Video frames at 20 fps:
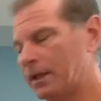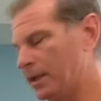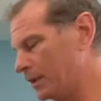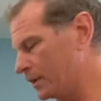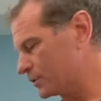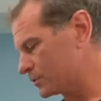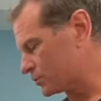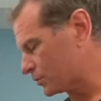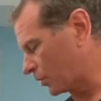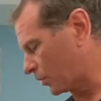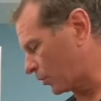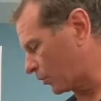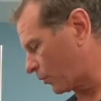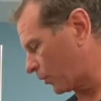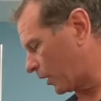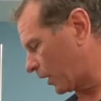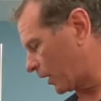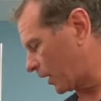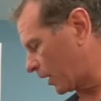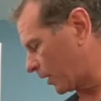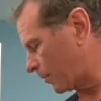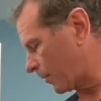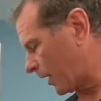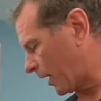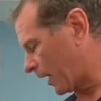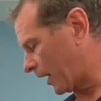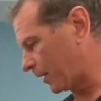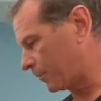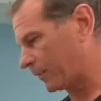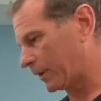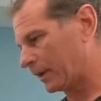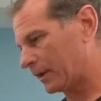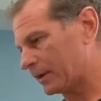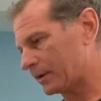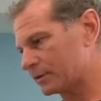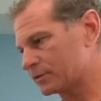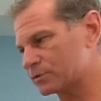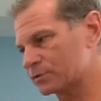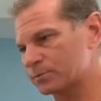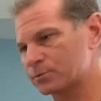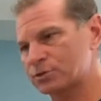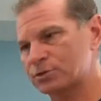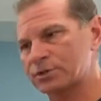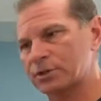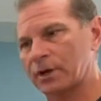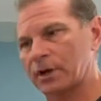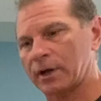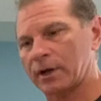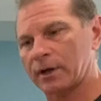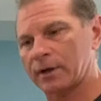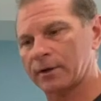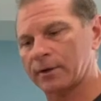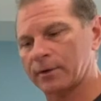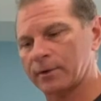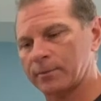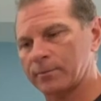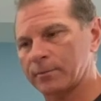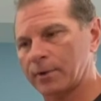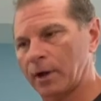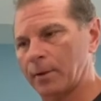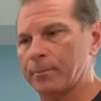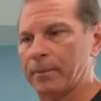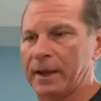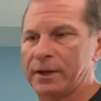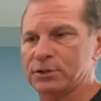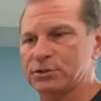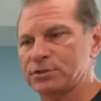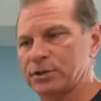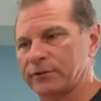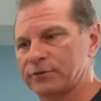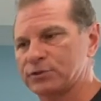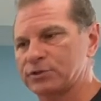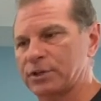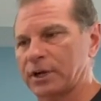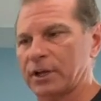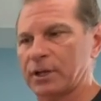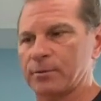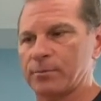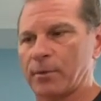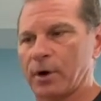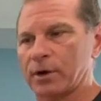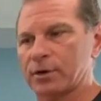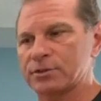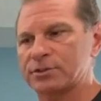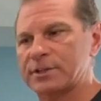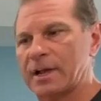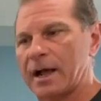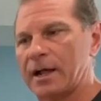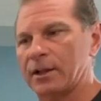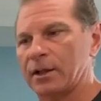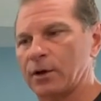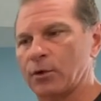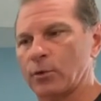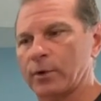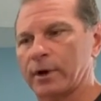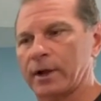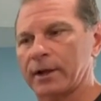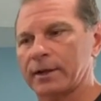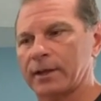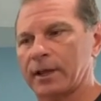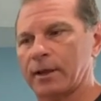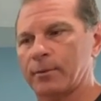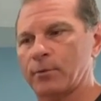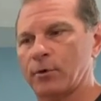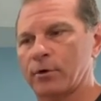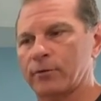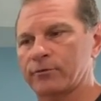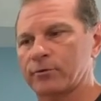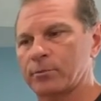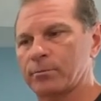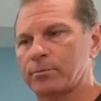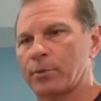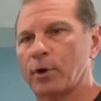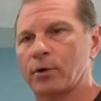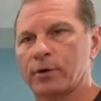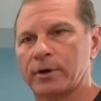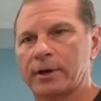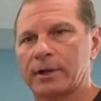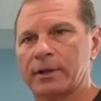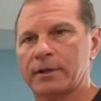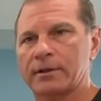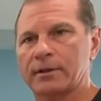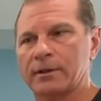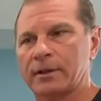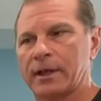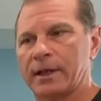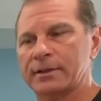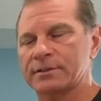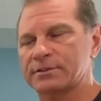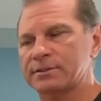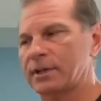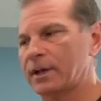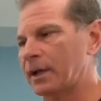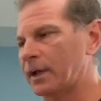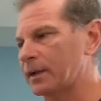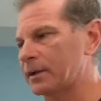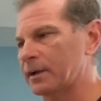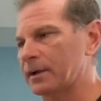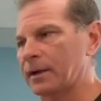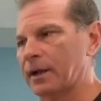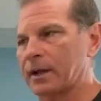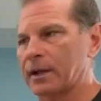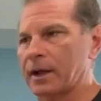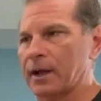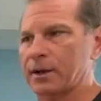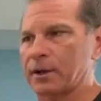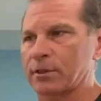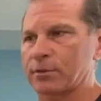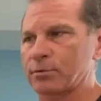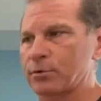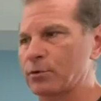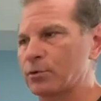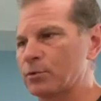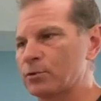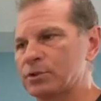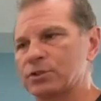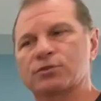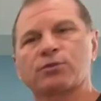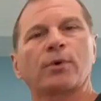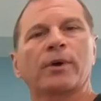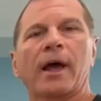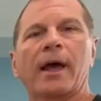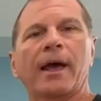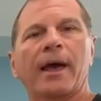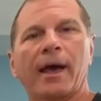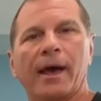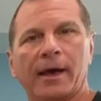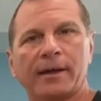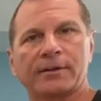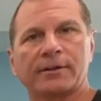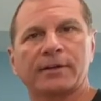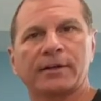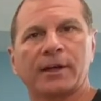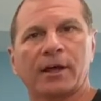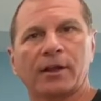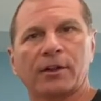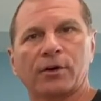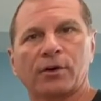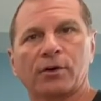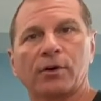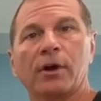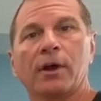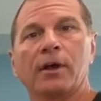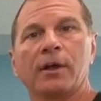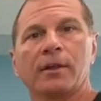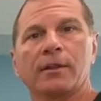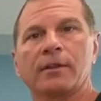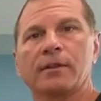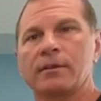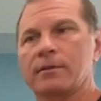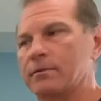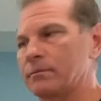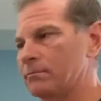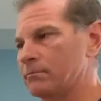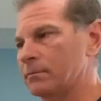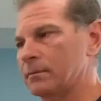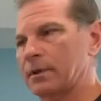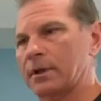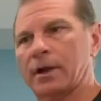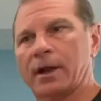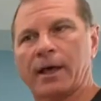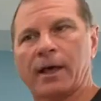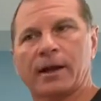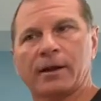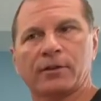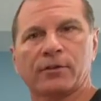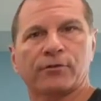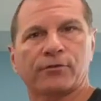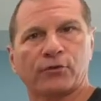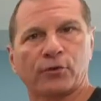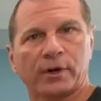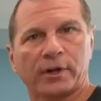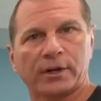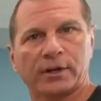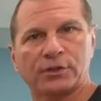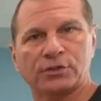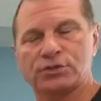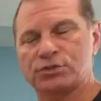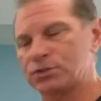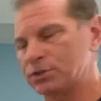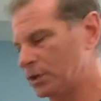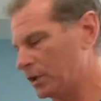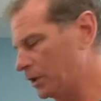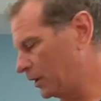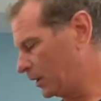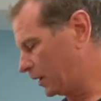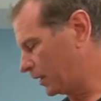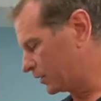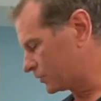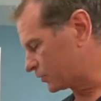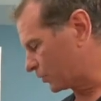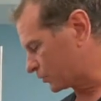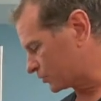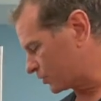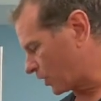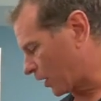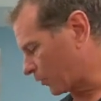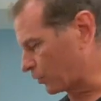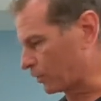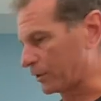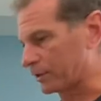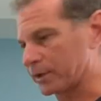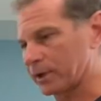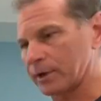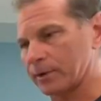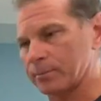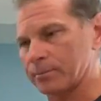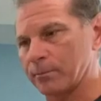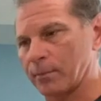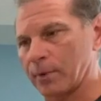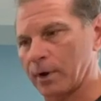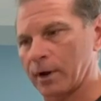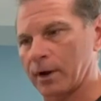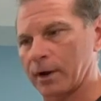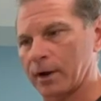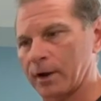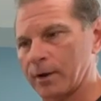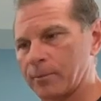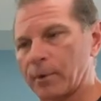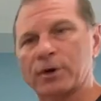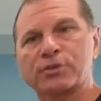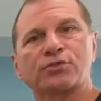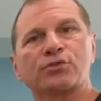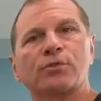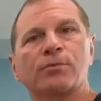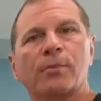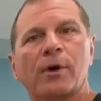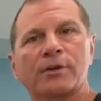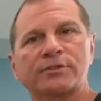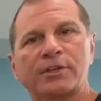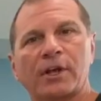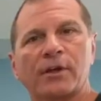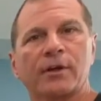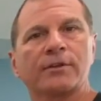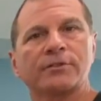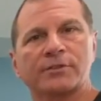So I made a makeshift chicken marsala when I came home from boating last night, and I kind of threw just what I had together that I had in the fridge. So it's not really a mushroom marsala.